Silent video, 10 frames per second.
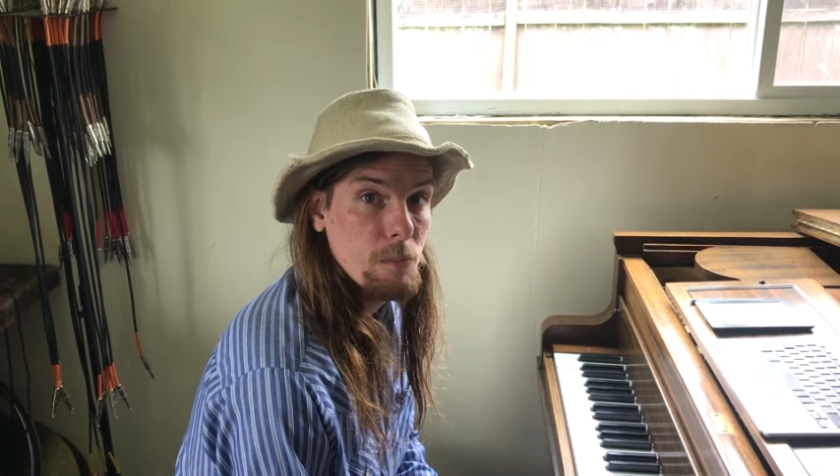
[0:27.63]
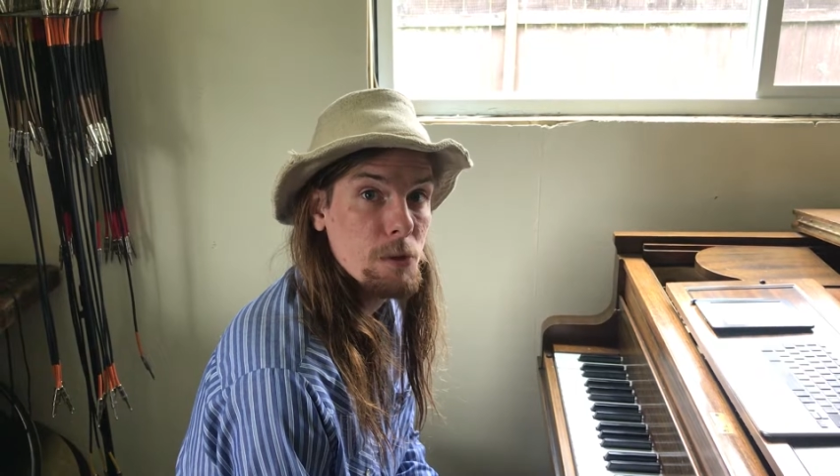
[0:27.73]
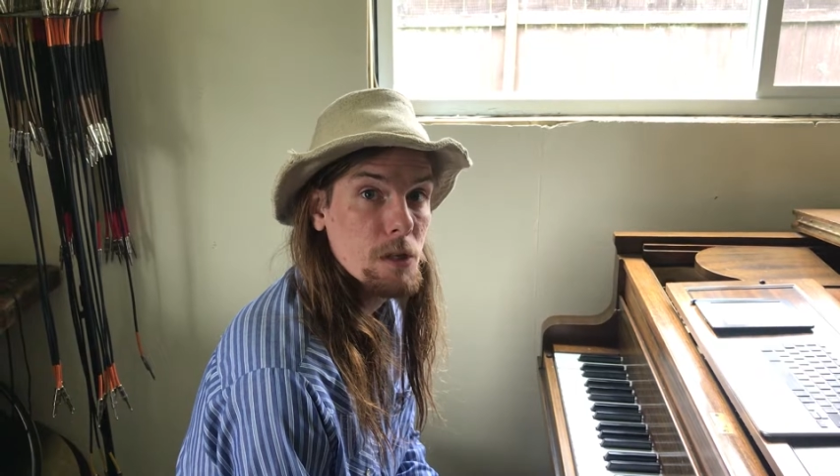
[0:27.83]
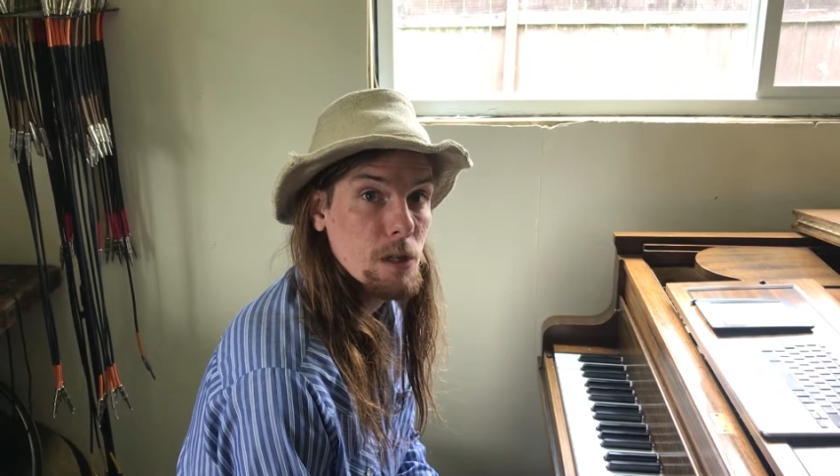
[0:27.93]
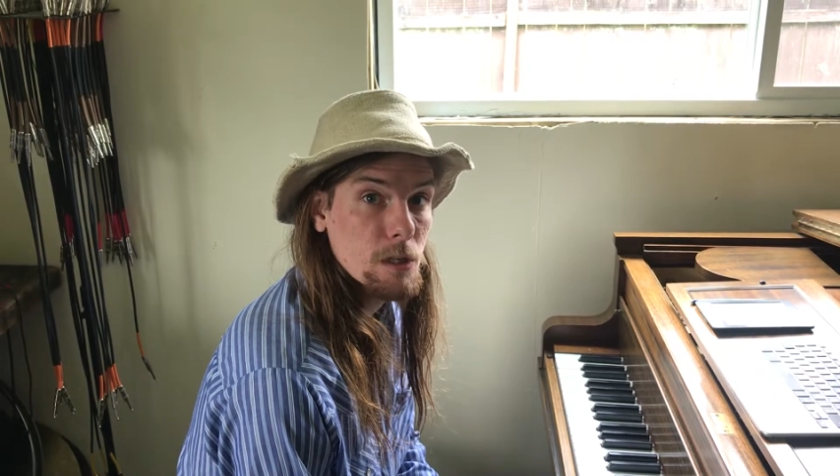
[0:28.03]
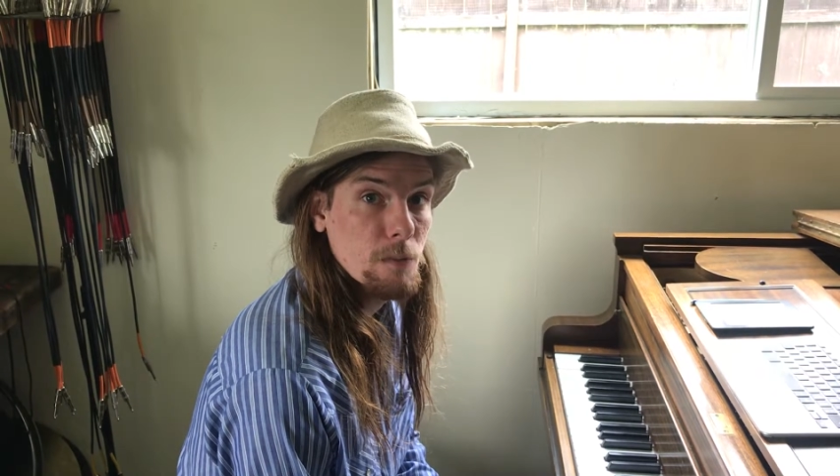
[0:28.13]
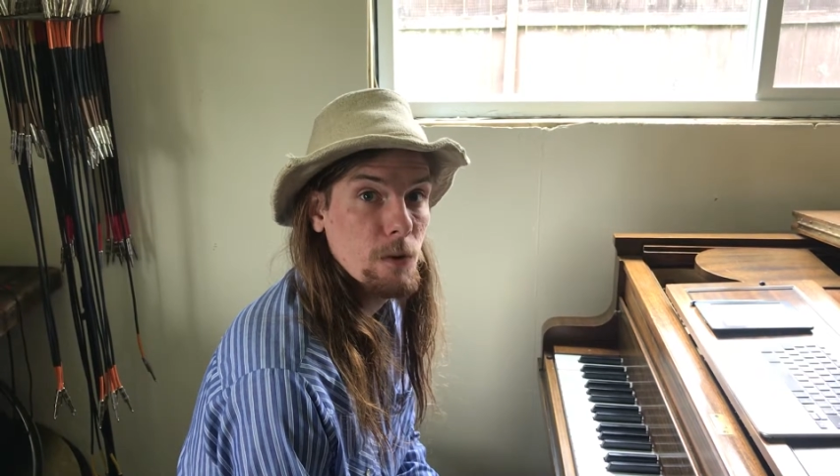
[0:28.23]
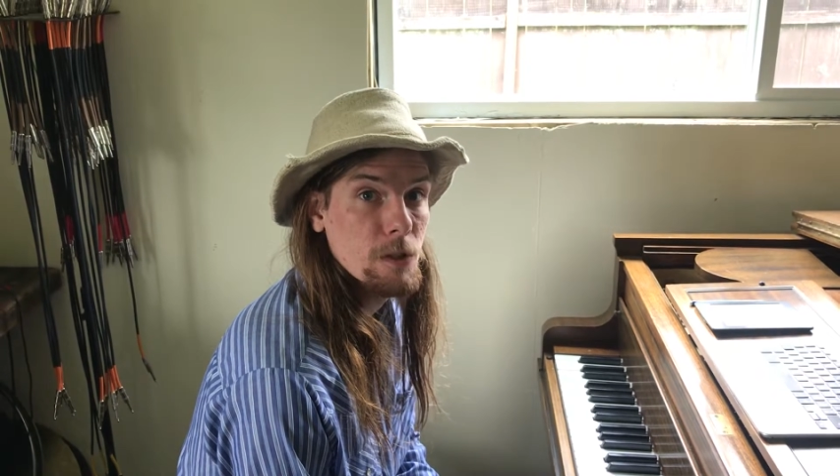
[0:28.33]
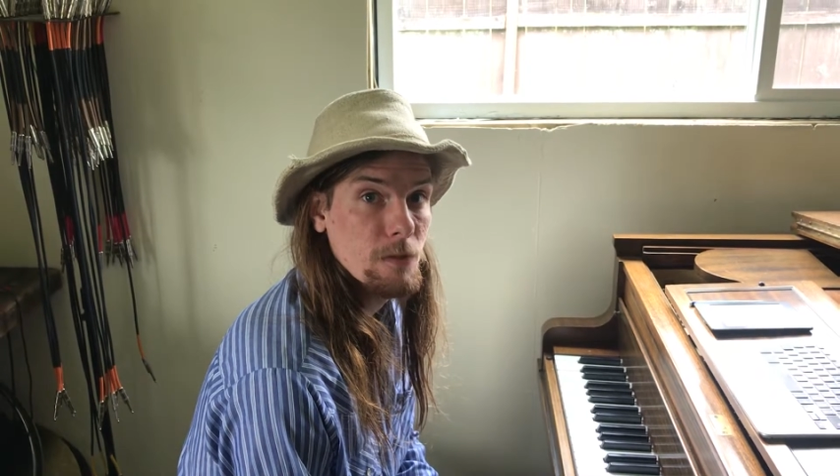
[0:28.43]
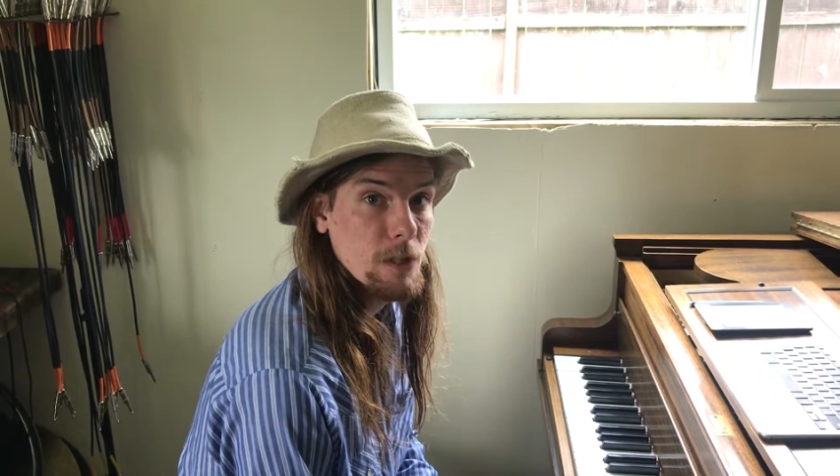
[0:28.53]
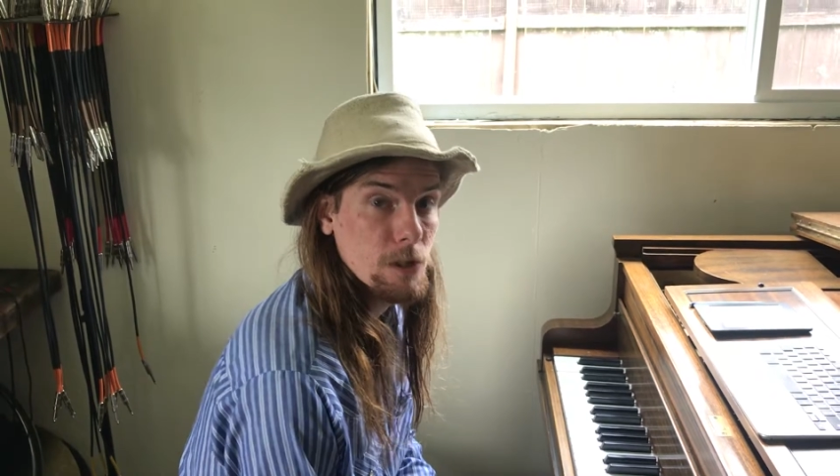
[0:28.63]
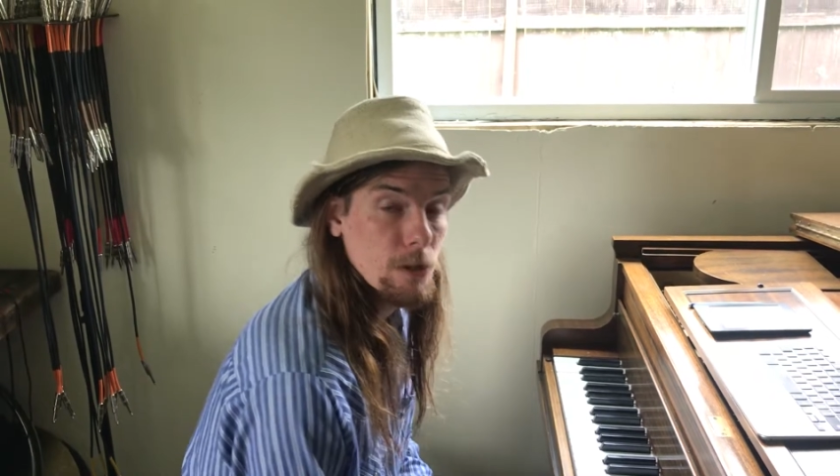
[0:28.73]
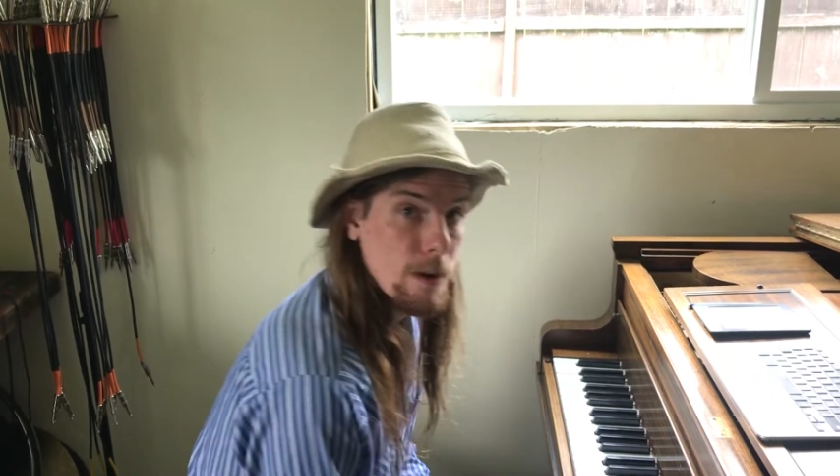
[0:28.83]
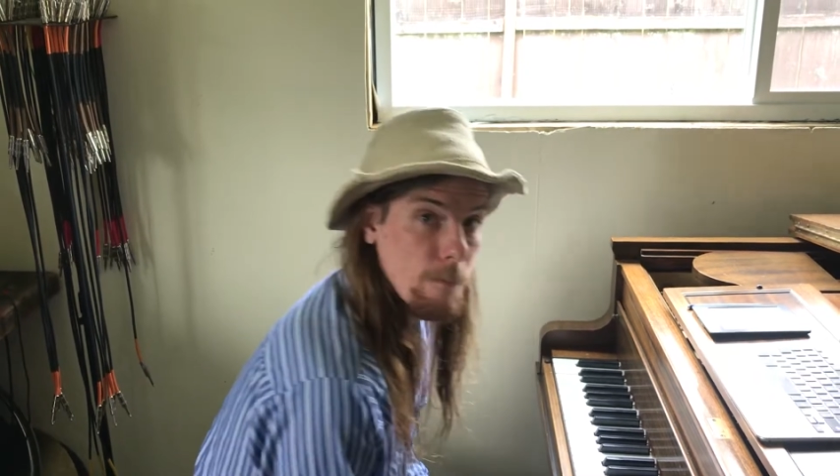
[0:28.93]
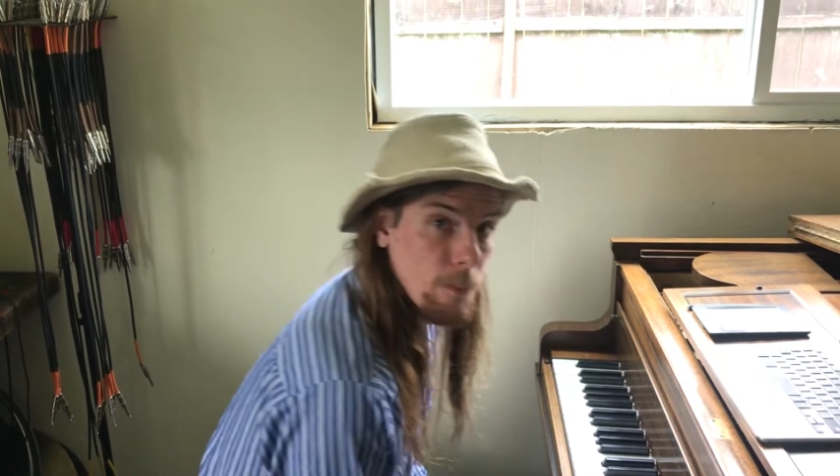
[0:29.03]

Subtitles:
Music, A Subversive History.